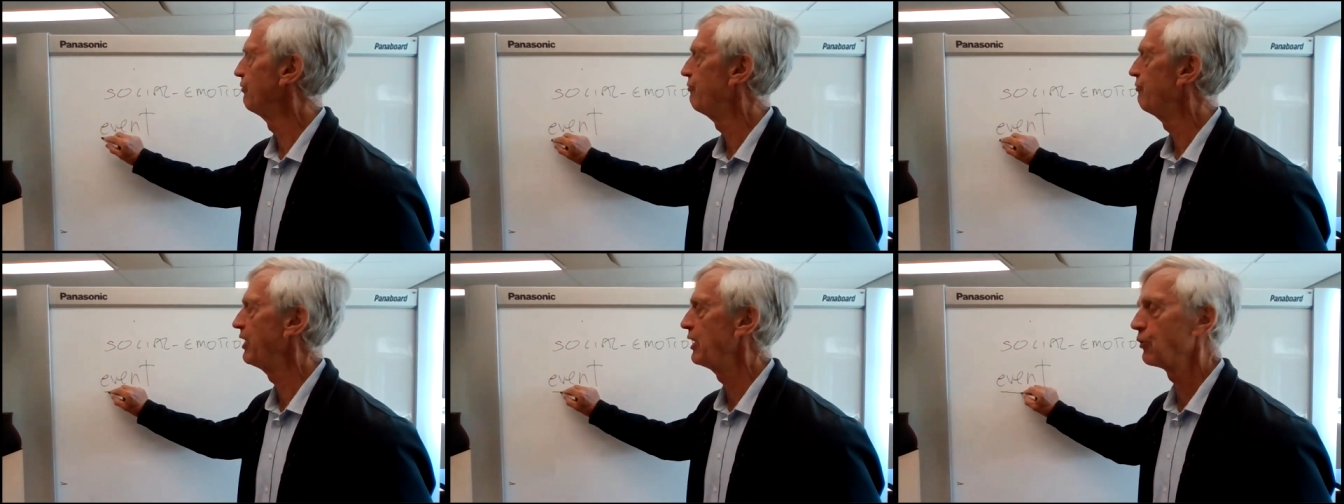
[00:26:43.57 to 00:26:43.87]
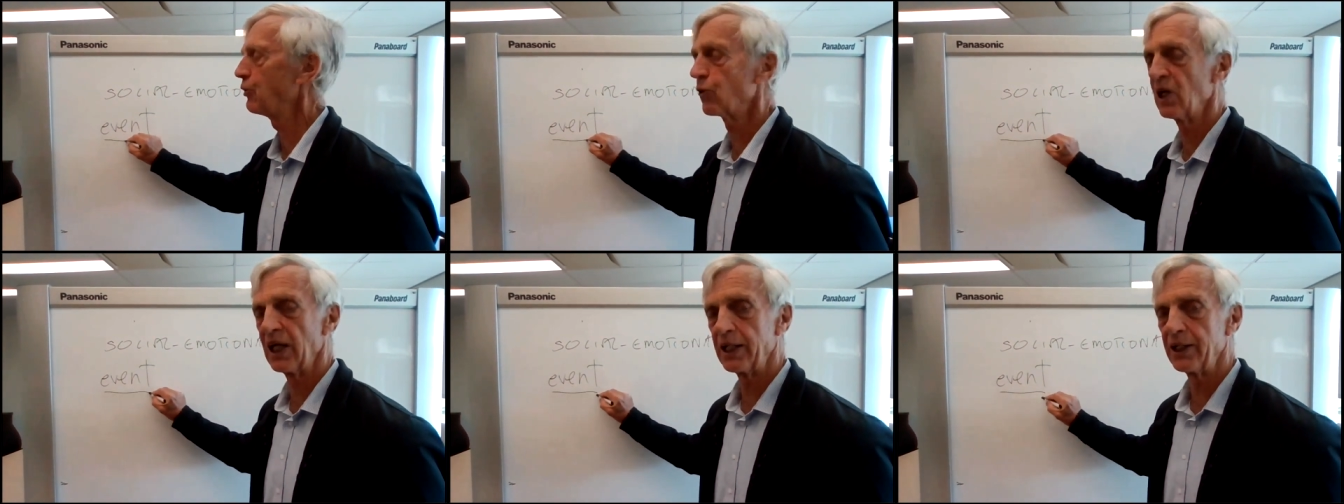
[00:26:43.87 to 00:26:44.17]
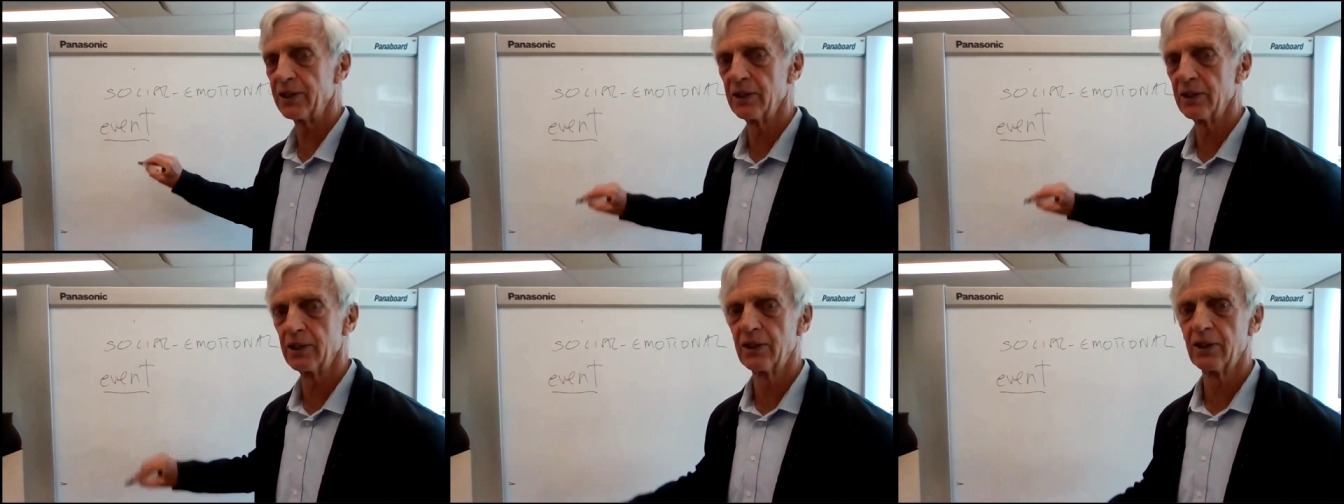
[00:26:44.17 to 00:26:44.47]
an
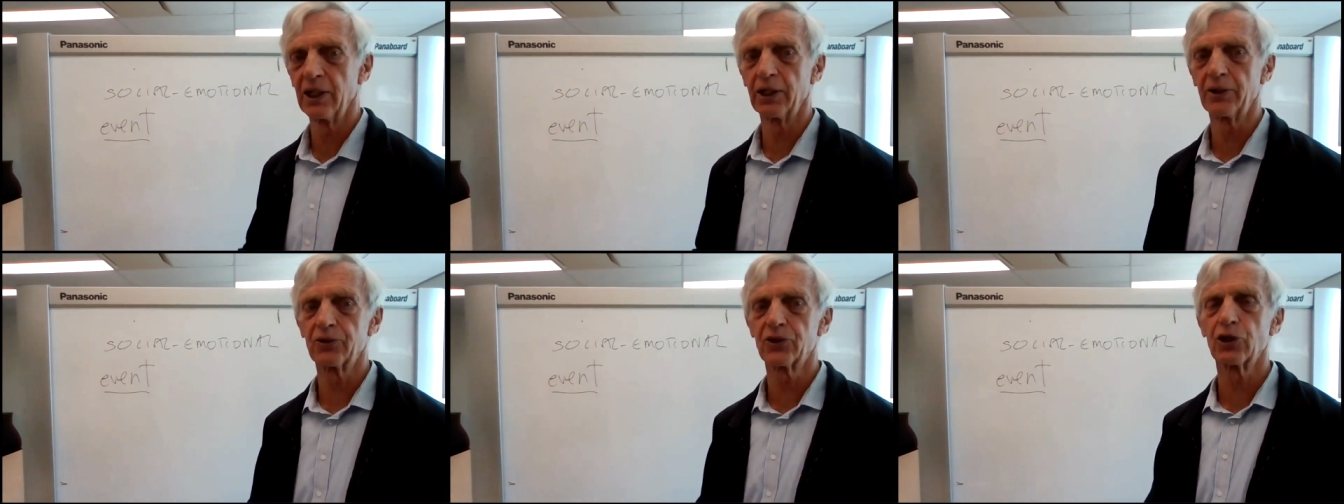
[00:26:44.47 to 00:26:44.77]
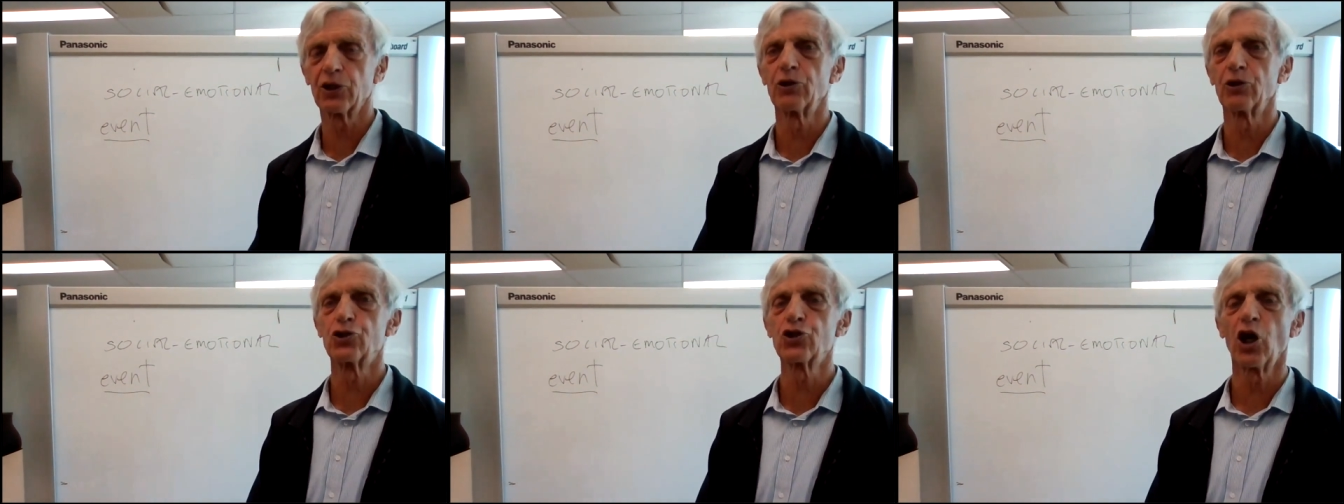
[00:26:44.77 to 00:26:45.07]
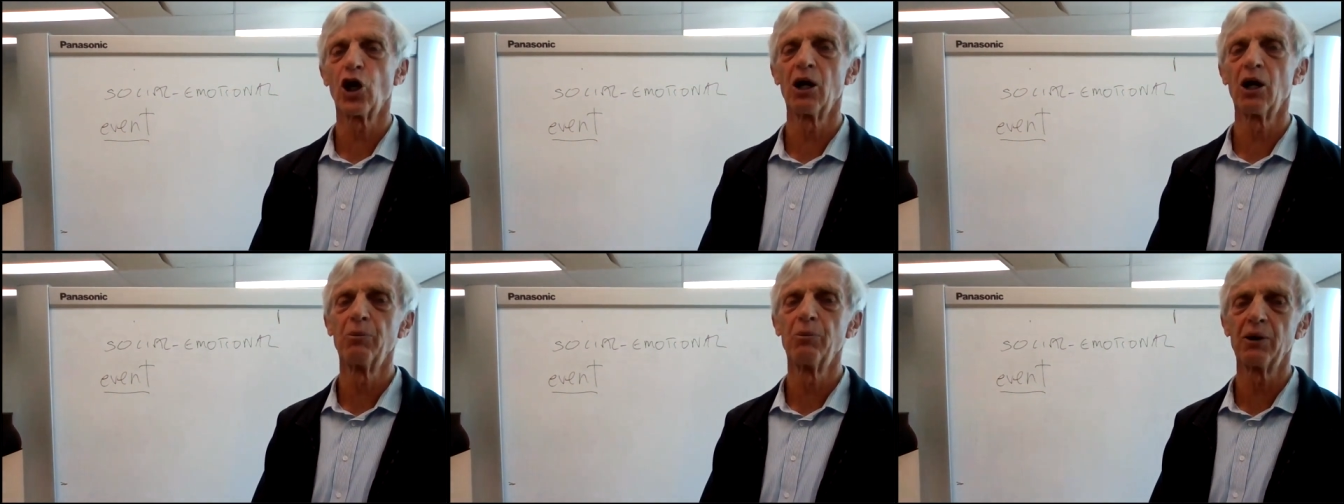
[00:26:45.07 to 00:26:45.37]
event-related thing.
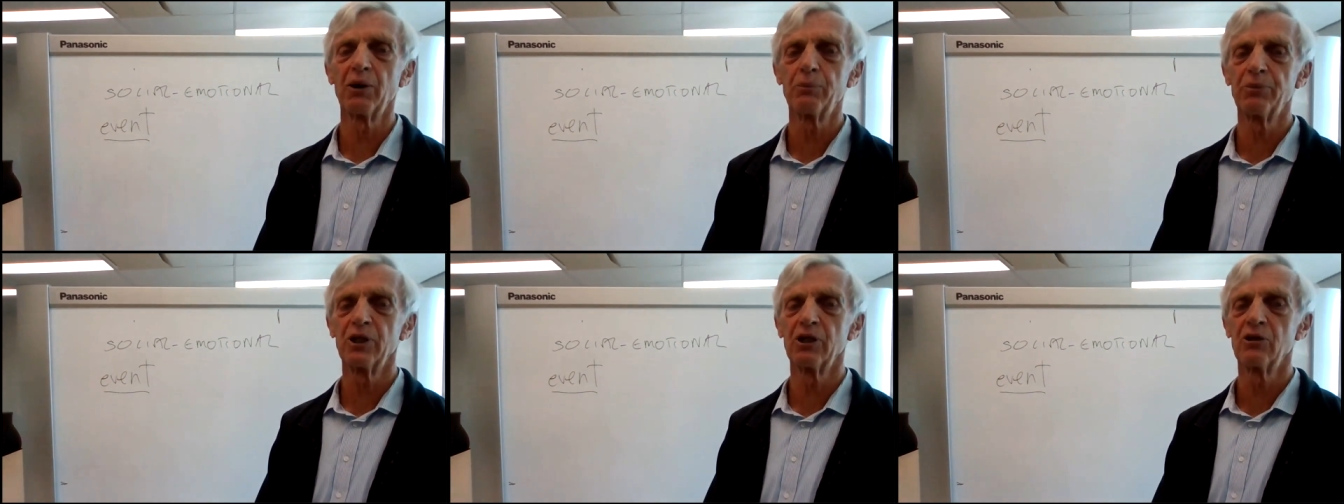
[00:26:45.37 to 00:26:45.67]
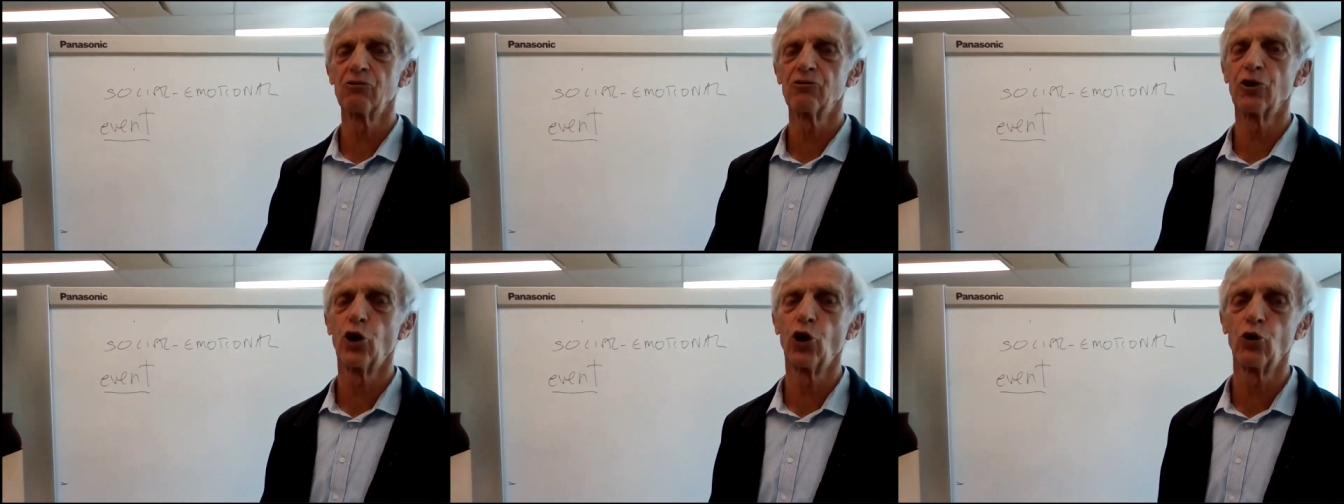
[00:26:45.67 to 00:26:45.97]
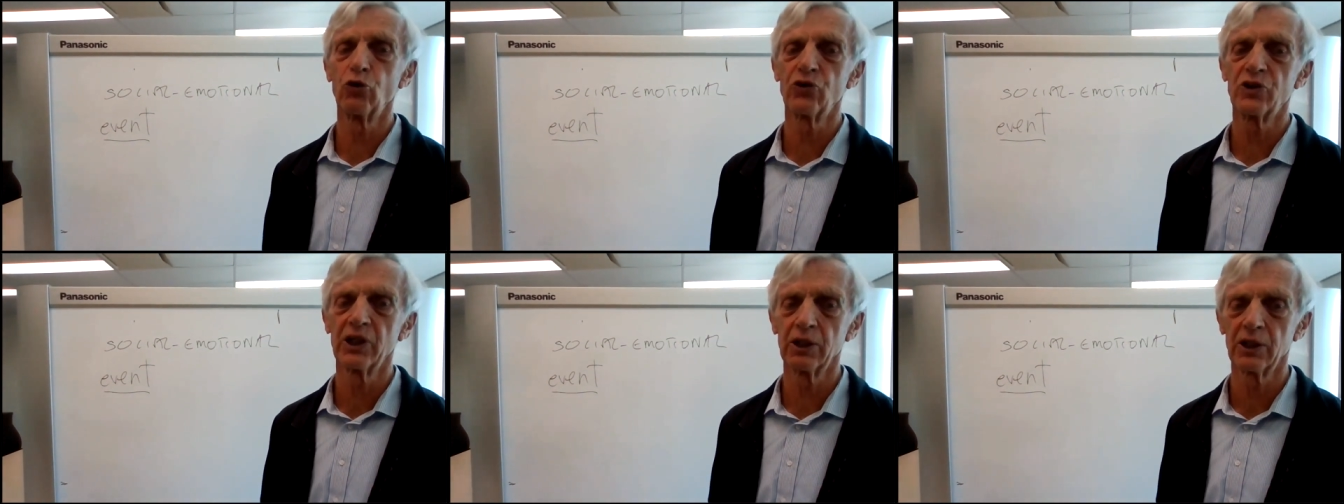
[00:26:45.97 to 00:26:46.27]
So a child might be
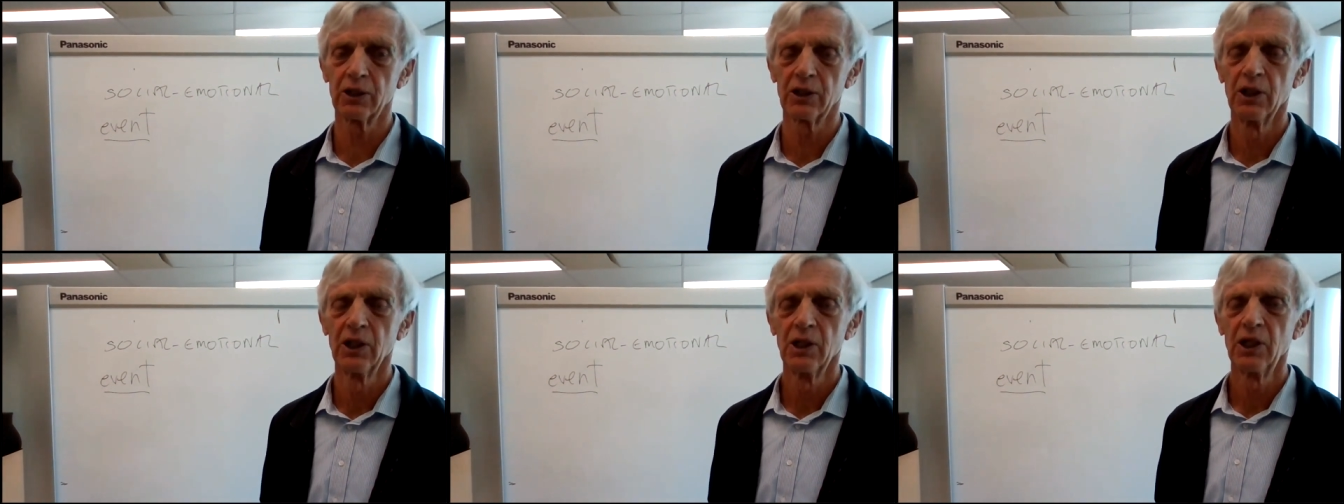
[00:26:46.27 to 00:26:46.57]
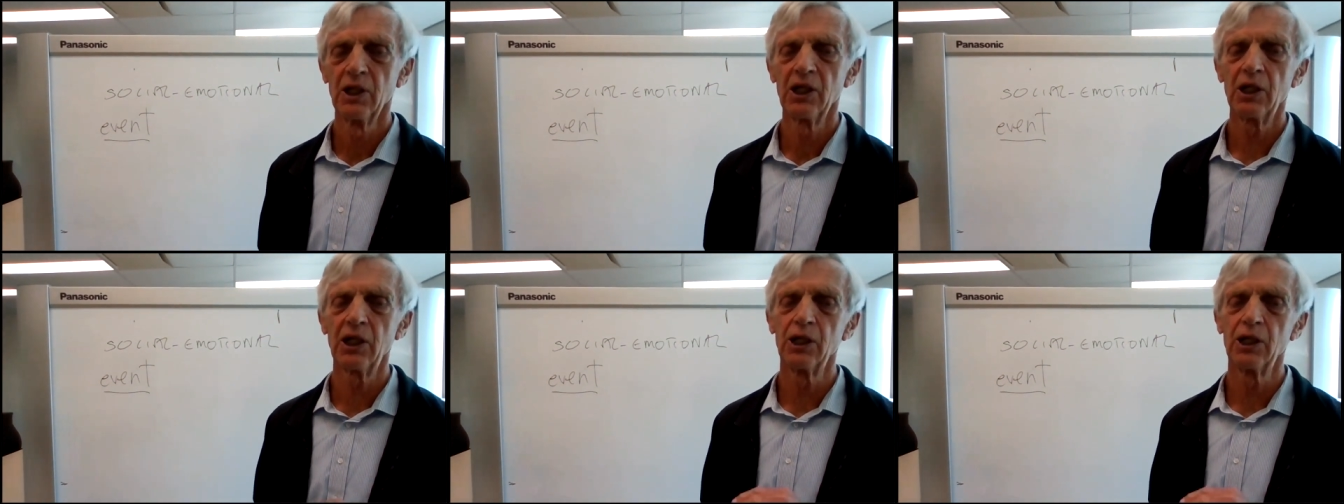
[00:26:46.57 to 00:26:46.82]
involved in a